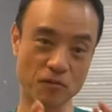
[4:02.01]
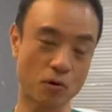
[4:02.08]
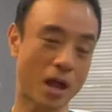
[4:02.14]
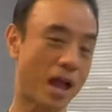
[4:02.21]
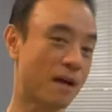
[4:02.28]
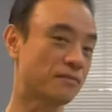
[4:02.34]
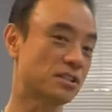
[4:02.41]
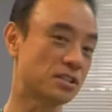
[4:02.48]

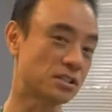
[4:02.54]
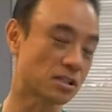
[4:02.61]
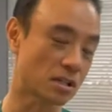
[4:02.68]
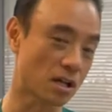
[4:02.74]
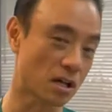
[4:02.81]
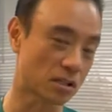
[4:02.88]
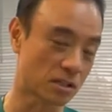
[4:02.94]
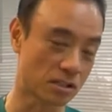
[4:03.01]
have these
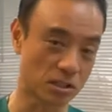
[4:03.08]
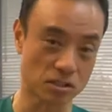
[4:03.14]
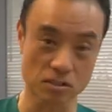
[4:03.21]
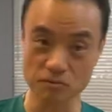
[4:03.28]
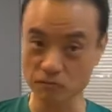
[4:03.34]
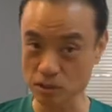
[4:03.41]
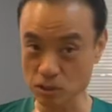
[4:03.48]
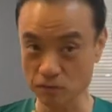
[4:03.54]
uh, conditions,
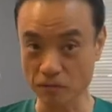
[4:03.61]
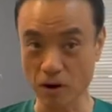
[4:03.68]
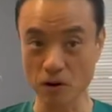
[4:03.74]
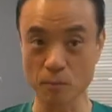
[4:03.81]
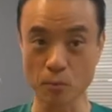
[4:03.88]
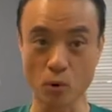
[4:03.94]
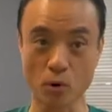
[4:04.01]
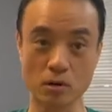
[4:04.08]
which is very
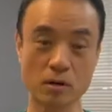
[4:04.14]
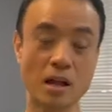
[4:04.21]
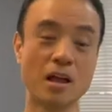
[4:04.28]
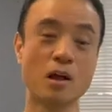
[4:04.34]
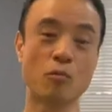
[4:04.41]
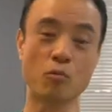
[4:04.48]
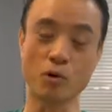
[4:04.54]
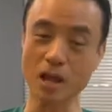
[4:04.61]
important.
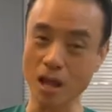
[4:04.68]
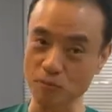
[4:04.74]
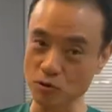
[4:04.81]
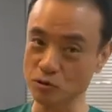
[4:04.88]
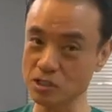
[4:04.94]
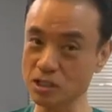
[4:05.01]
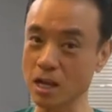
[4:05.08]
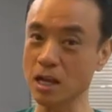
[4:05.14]
We have you
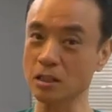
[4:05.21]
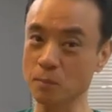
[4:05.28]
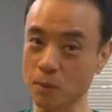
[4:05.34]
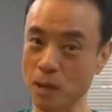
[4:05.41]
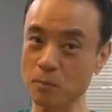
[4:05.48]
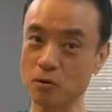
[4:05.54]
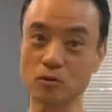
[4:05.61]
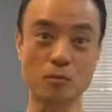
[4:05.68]
sign the
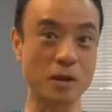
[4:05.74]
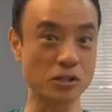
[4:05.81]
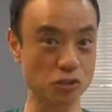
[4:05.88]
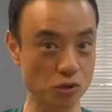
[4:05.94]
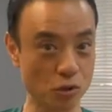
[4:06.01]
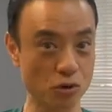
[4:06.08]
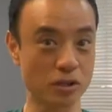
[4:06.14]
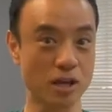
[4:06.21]
paper to make
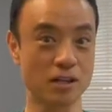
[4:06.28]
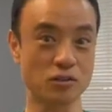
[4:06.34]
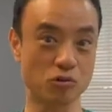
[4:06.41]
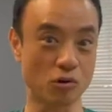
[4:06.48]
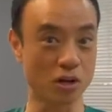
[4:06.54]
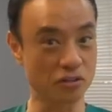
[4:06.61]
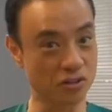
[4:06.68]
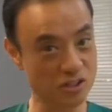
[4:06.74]
sure that you
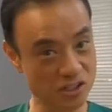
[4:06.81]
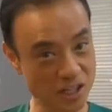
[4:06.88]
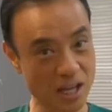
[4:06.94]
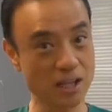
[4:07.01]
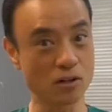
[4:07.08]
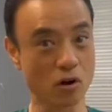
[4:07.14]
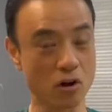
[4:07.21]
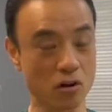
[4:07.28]

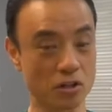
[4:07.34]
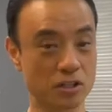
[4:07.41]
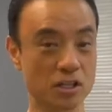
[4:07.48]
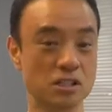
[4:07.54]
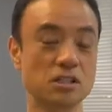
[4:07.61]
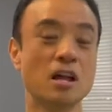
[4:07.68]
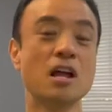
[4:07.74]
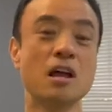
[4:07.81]
understand all of
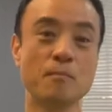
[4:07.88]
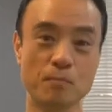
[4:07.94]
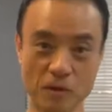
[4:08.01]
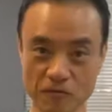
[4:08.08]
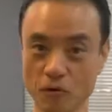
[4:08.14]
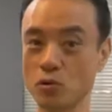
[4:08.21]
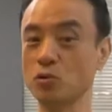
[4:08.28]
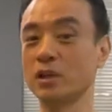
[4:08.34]
this
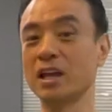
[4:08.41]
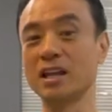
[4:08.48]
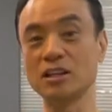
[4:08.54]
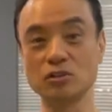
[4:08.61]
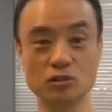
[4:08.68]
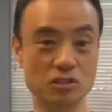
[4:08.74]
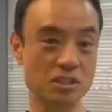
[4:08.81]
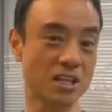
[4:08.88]
before you get into
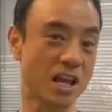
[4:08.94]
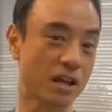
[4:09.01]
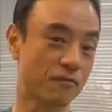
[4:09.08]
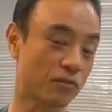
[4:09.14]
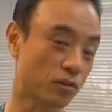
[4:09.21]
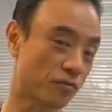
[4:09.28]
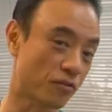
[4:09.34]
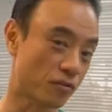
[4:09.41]
the tank for
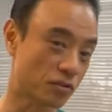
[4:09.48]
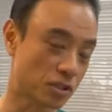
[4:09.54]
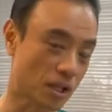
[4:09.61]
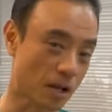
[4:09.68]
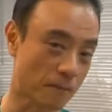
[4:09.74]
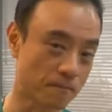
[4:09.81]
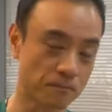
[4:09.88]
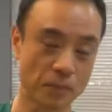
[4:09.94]
the first time.
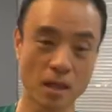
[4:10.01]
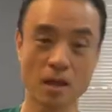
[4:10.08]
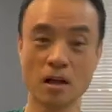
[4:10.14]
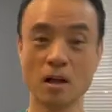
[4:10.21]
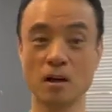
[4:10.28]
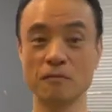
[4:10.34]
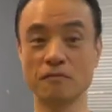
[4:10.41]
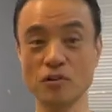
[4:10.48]

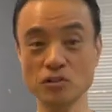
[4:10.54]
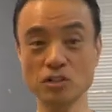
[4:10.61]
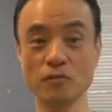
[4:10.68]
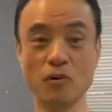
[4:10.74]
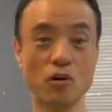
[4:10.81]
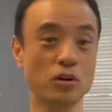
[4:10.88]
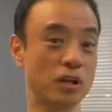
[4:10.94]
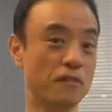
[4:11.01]
First of
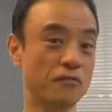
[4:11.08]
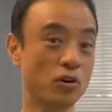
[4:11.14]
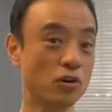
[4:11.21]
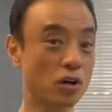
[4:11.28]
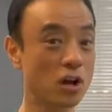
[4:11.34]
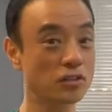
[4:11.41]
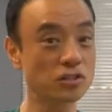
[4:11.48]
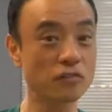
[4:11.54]
all, if you're
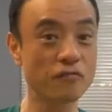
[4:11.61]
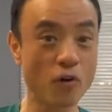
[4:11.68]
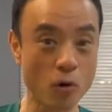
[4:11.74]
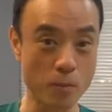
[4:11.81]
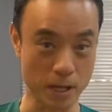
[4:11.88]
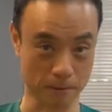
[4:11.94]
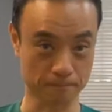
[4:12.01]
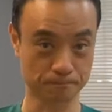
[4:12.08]
claustrophobic,